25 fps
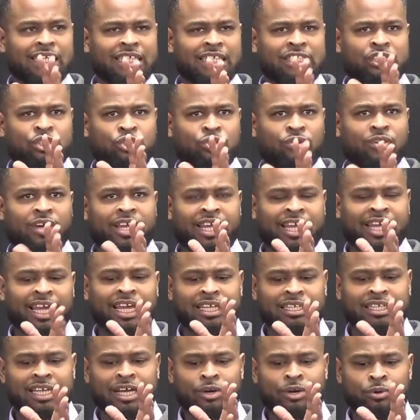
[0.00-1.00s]
saw a
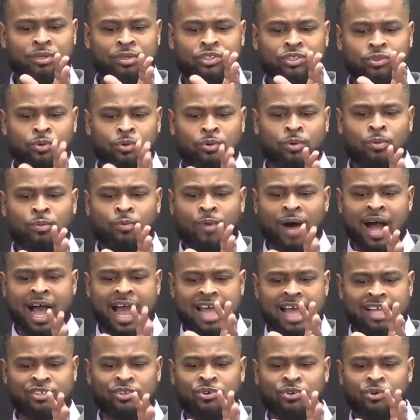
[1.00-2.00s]
king that was all
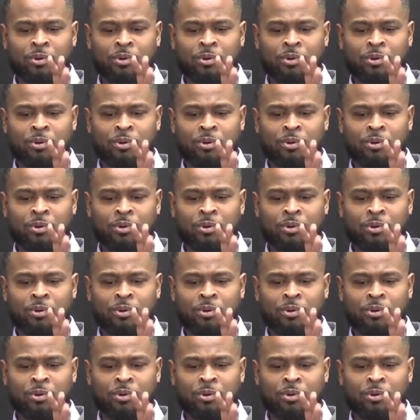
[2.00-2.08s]
wise and all